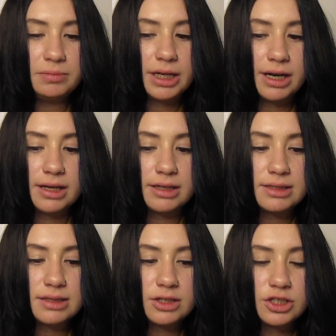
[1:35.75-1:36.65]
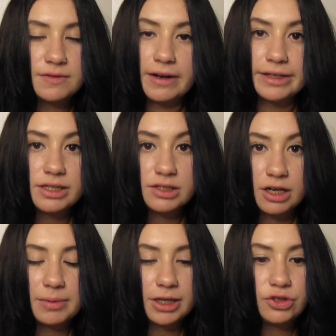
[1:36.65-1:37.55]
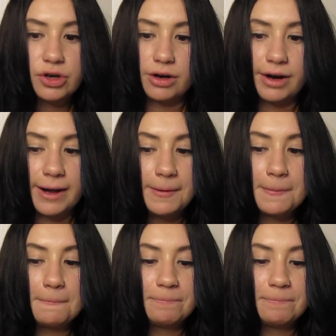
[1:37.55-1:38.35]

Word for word: because it's just very disturbing and triggering,